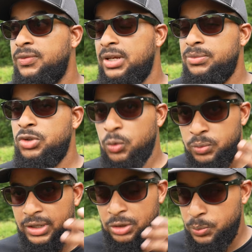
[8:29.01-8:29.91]
they
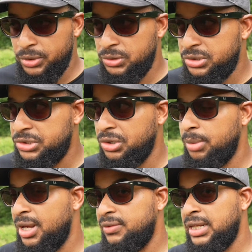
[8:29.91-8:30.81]
do produce a certain
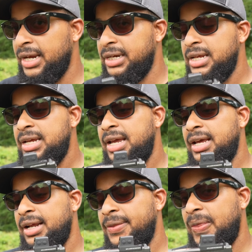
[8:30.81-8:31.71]
amount of light,
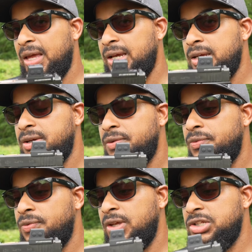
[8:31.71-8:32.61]
and I think
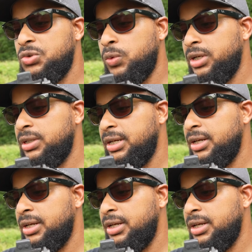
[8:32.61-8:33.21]
this will